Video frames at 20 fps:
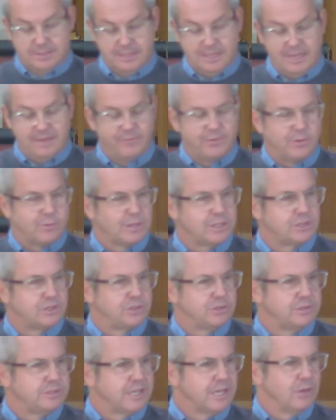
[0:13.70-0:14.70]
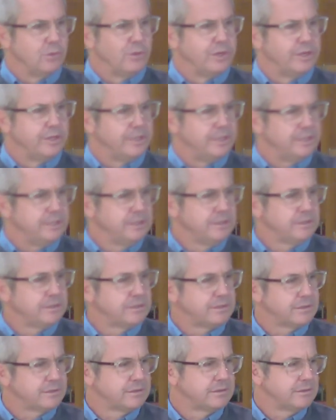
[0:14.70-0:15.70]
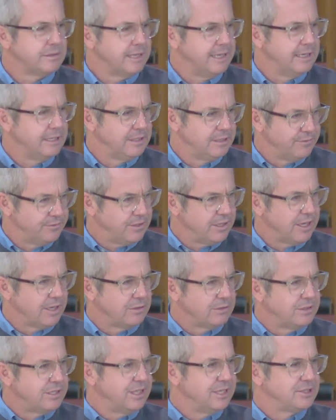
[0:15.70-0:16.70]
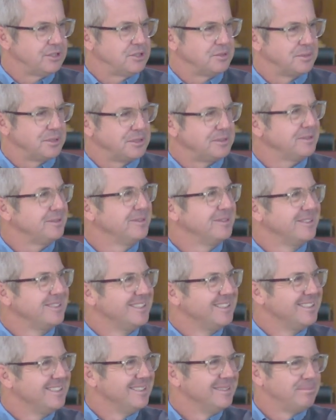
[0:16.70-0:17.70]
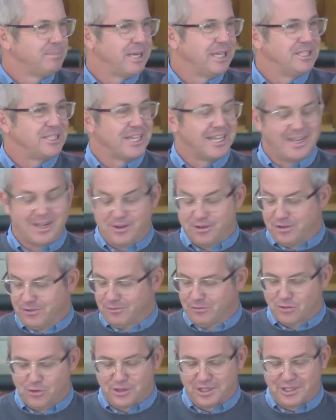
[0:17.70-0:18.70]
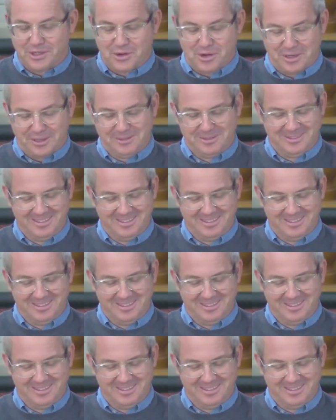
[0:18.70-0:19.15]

Everyone should know where it is, end of the Old Testament, page 849.